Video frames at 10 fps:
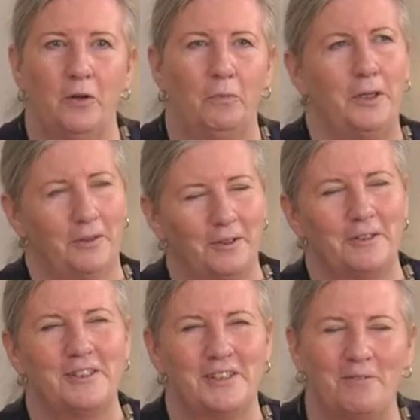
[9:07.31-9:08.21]
We
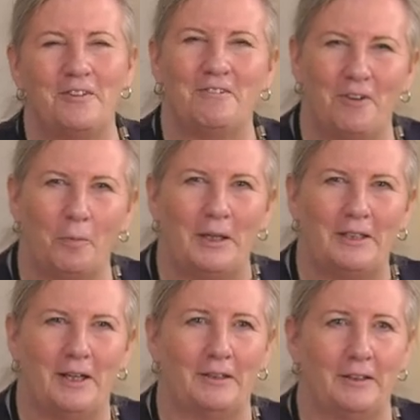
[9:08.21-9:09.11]
learn some of the farming
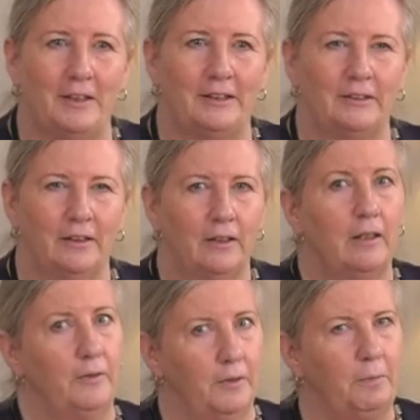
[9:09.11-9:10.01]
techniques,
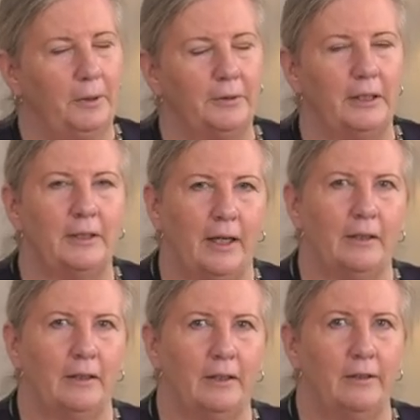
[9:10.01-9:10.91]
the building
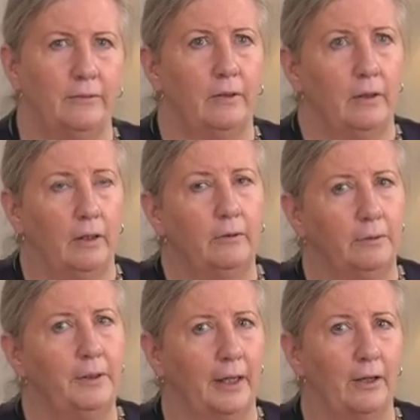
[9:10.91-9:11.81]
techniques,
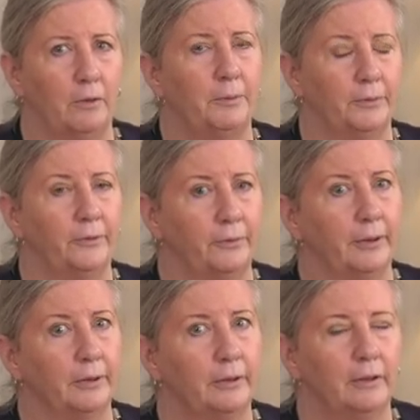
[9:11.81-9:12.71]
including how to build a
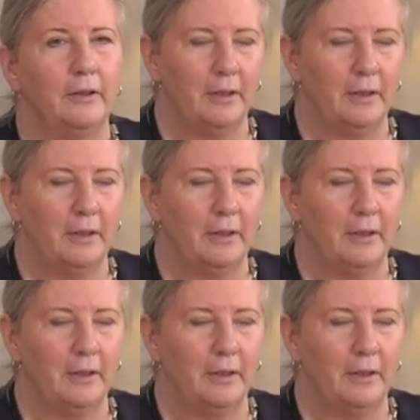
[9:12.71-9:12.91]
toilet,